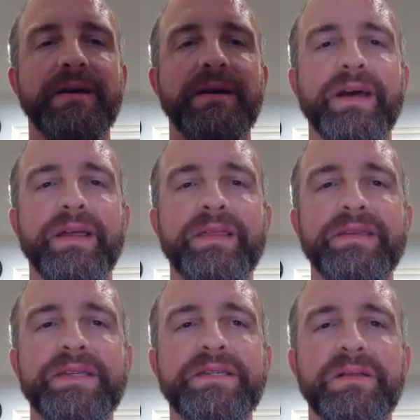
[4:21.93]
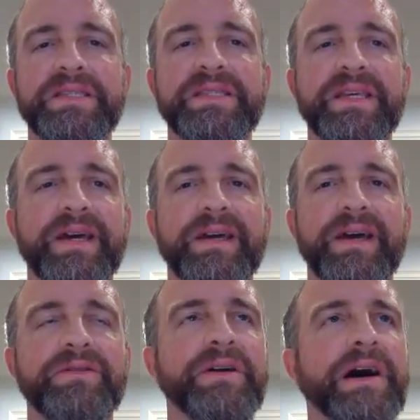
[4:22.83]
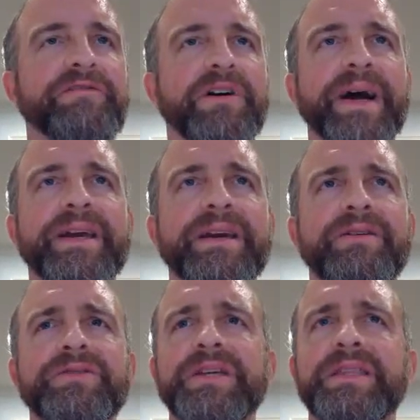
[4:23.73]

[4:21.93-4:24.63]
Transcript: And this is a list that I don't know how far back it goes.